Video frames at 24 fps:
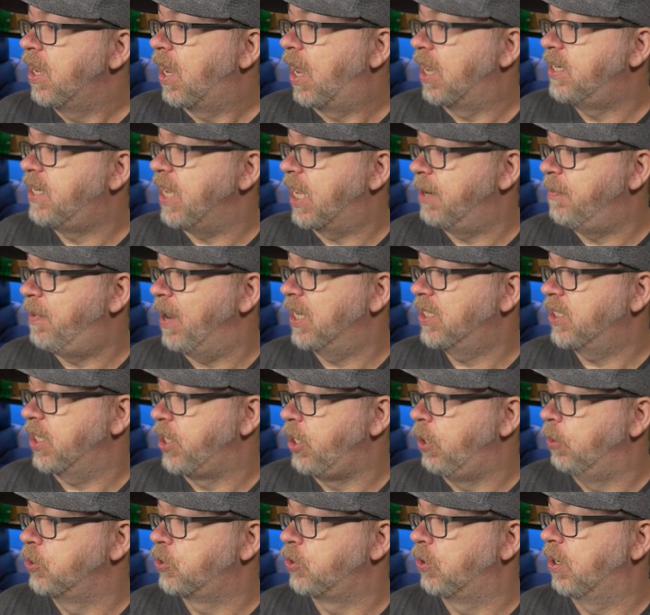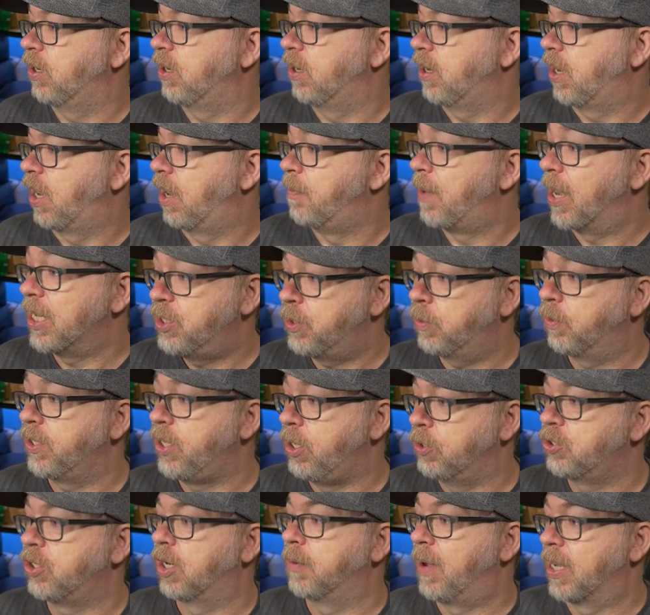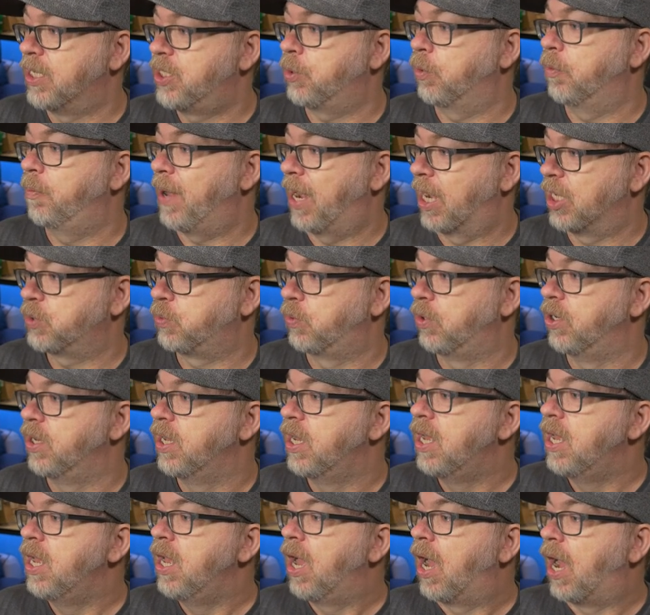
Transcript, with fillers: a database, a user, a MySQL user, and MySQL password.